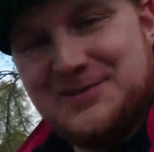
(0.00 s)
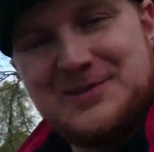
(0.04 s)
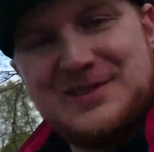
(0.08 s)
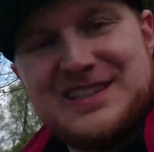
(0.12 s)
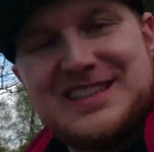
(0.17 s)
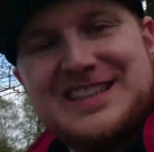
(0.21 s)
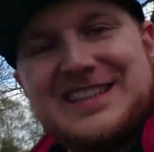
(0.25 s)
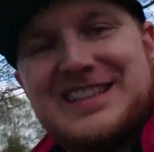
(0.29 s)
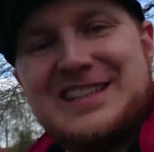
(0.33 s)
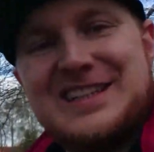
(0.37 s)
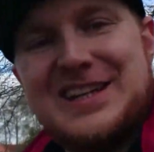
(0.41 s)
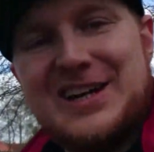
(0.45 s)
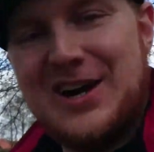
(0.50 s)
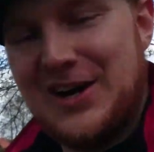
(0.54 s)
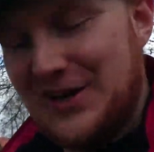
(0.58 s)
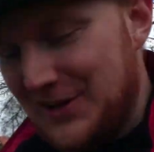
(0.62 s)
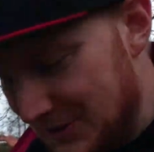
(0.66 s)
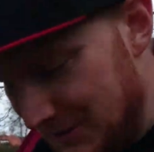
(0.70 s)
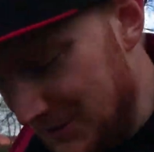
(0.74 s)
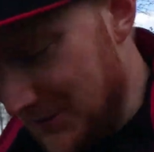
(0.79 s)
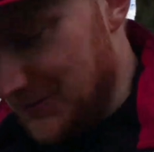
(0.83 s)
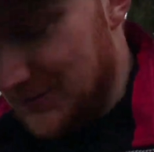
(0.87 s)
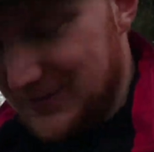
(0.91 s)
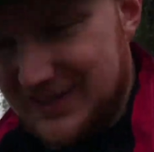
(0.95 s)
We did the
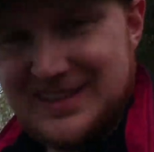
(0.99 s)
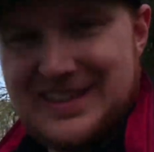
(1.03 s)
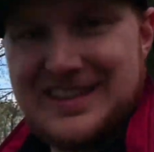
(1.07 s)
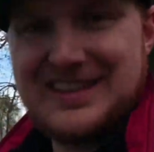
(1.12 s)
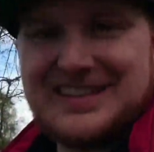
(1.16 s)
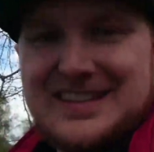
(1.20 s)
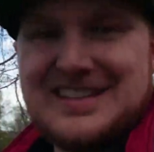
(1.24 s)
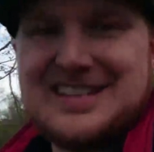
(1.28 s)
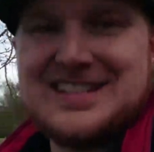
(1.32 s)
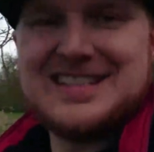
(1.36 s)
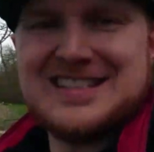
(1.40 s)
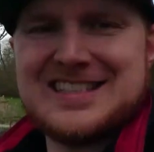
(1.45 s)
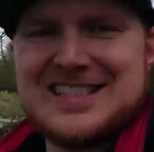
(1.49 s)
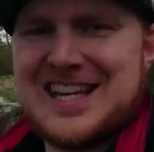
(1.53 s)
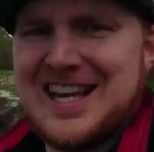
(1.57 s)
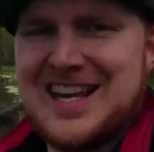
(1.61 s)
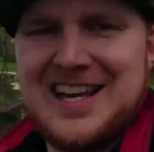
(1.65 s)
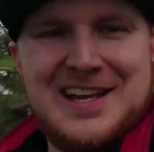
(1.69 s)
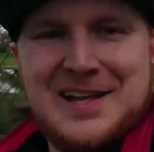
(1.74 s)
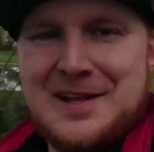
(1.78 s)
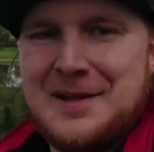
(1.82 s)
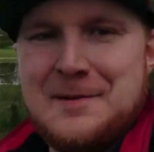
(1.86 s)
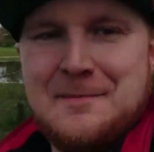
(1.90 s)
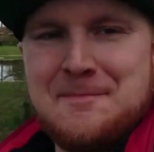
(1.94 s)
other one. Like this is
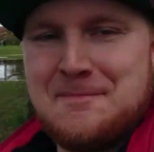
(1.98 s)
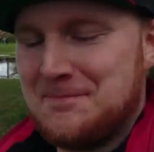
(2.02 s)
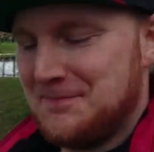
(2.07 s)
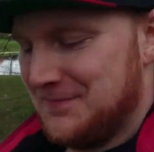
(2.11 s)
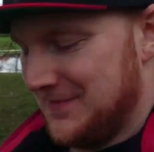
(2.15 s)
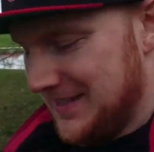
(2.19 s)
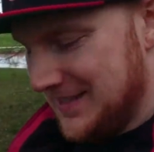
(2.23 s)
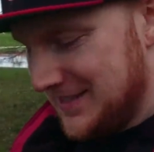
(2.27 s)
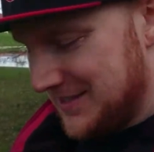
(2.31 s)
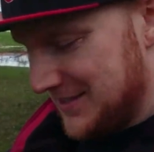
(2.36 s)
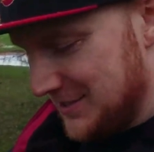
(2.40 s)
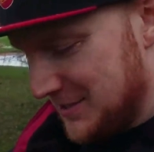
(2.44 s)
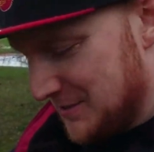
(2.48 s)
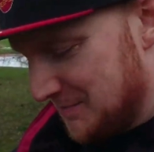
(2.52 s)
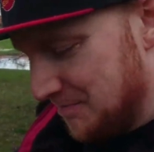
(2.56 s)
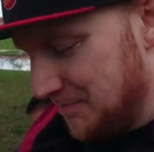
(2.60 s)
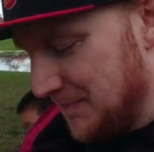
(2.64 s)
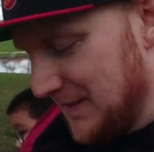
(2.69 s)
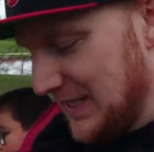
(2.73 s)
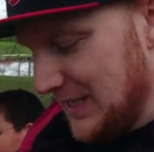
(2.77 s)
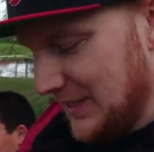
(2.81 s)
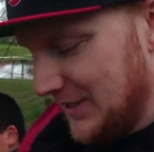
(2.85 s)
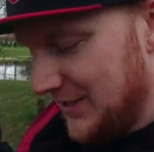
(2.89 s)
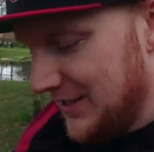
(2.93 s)

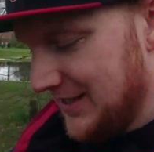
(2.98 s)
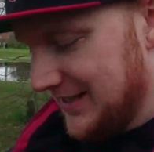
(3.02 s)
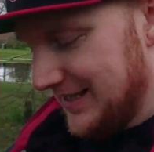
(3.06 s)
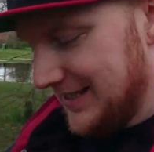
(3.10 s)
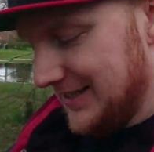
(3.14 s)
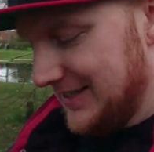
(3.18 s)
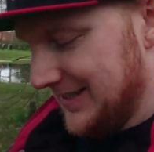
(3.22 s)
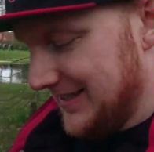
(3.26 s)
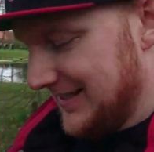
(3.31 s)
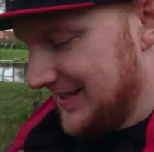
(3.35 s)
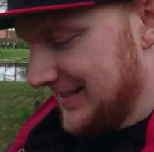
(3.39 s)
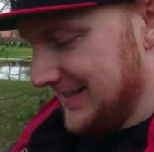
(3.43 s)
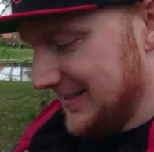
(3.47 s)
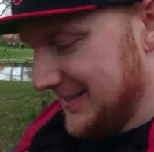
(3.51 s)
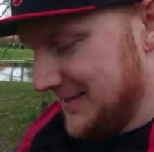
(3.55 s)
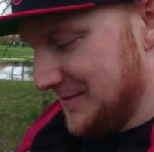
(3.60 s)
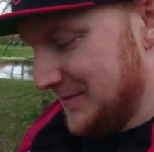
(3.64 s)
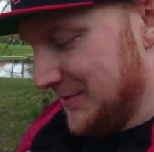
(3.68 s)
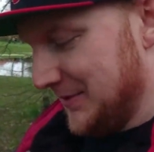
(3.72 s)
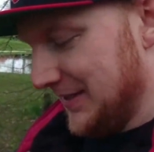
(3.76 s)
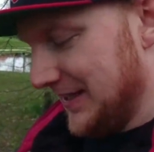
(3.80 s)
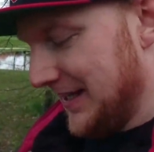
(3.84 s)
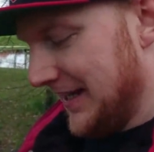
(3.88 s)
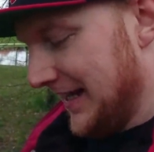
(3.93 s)
beyond lucky at this
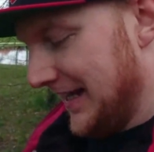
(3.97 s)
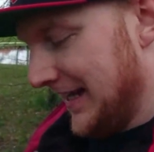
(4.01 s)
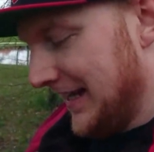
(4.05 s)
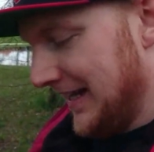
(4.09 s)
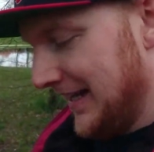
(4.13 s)
point.